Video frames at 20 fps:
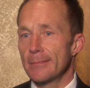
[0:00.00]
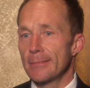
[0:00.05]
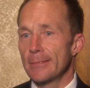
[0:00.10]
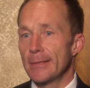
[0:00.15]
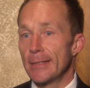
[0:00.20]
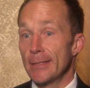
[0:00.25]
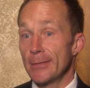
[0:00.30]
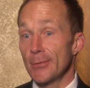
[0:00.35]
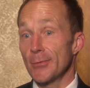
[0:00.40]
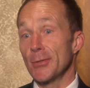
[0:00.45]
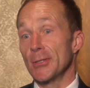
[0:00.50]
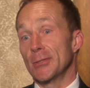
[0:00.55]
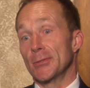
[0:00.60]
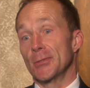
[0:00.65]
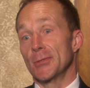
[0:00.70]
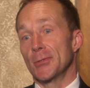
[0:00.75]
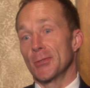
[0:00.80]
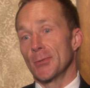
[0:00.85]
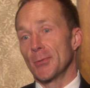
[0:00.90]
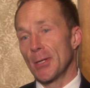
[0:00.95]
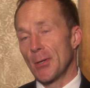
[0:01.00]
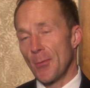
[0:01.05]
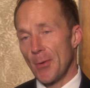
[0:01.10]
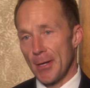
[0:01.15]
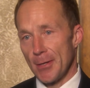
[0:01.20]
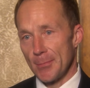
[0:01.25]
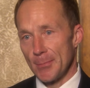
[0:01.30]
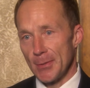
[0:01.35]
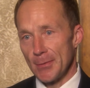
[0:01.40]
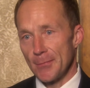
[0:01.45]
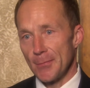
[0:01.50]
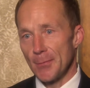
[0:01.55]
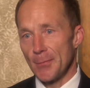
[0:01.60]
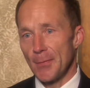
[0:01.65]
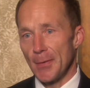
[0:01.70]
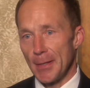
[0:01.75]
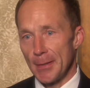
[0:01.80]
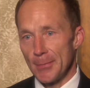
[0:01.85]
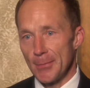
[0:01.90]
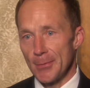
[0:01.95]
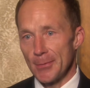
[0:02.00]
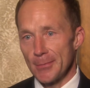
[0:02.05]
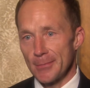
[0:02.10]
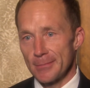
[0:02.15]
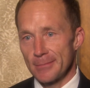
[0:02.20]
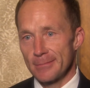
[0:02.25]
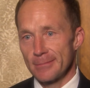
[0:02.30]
increases your requirement for fiber